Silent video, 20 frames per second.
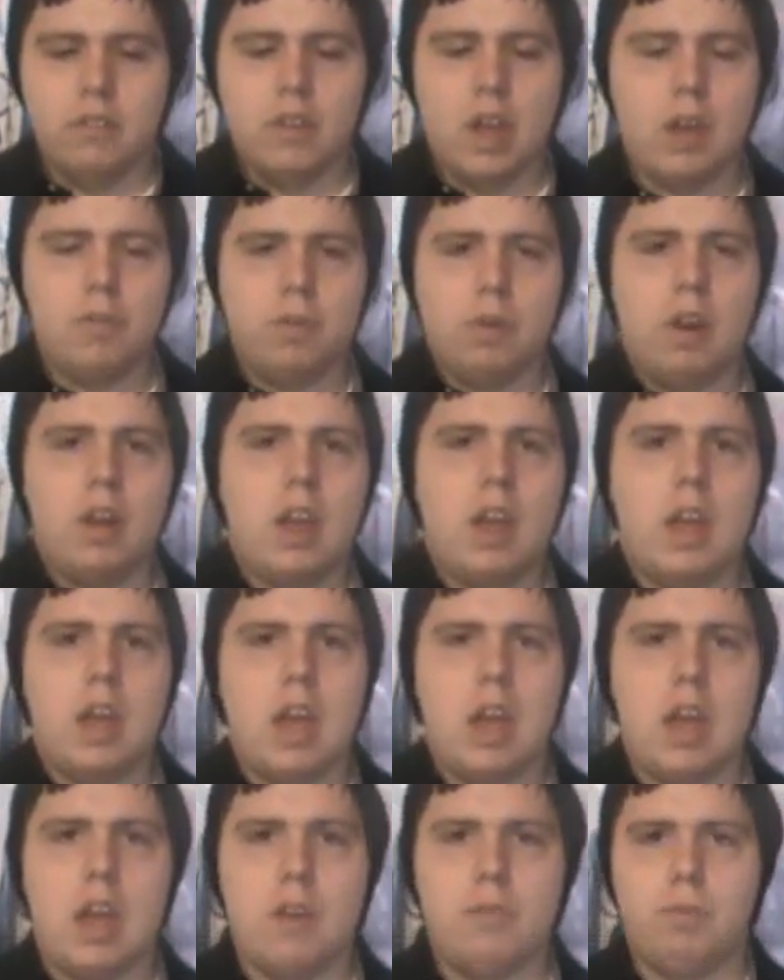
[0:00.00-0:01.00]
If you want
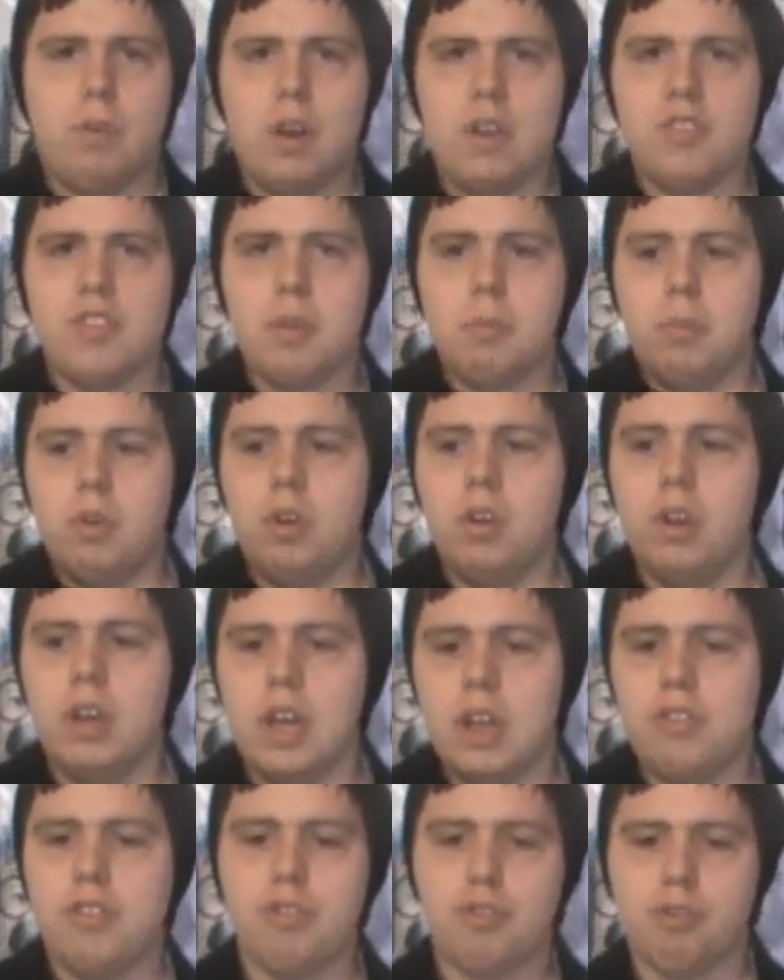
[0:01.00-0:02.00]
to see more,
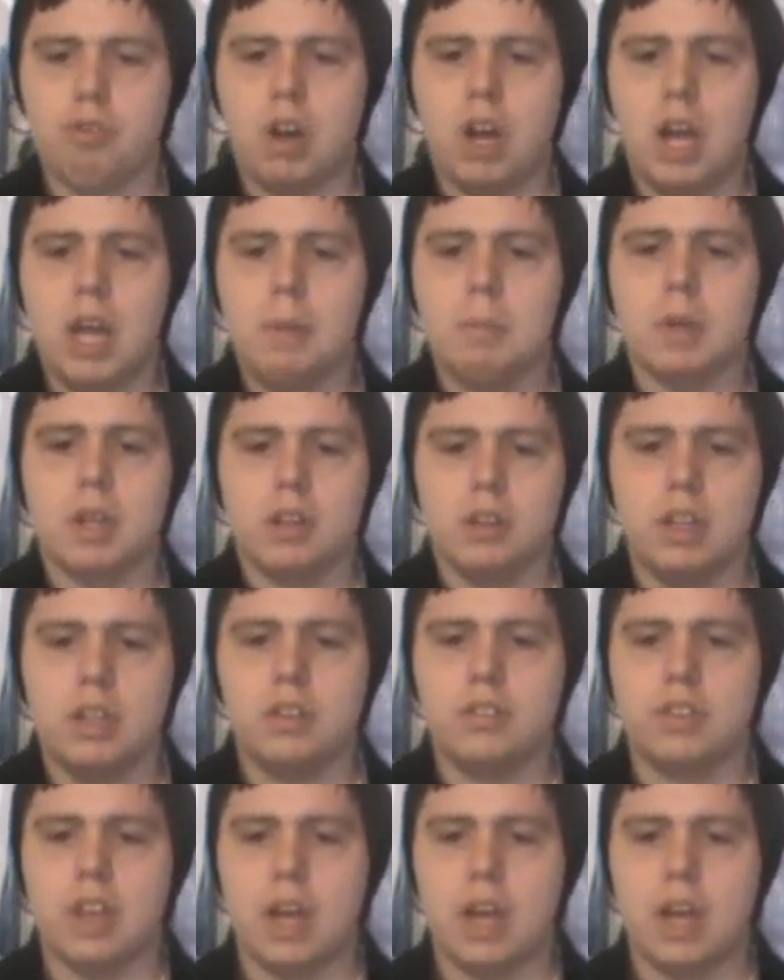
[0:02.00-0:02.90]
hit subscribe and click